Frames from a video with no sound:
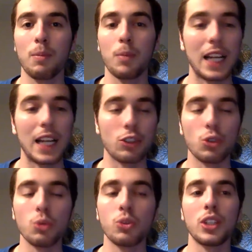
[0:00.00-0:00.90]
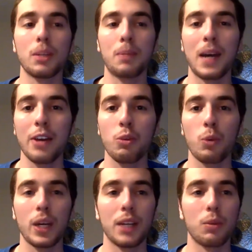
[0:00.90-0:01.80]
But I do see a
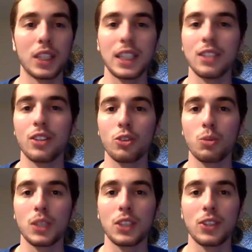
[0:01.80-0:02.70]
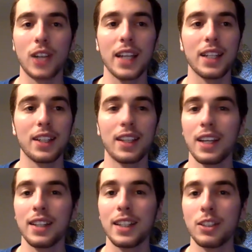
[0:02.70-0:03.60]
pathway where he does re-sign and
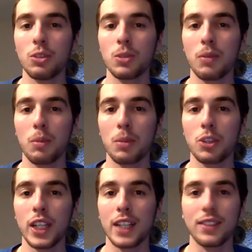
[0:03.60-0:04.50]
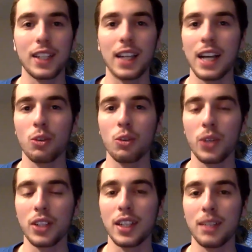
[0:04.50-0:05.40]
they do give him a chance. I don't
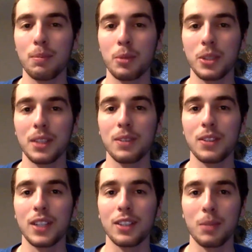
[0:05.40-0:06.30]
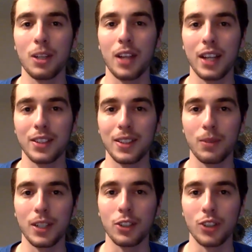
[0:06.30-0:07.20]
think they believe in Taysom Hill as a
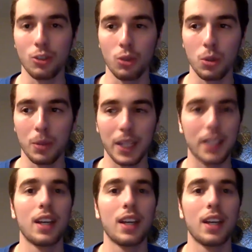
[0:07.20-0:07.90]
franchise quarterback.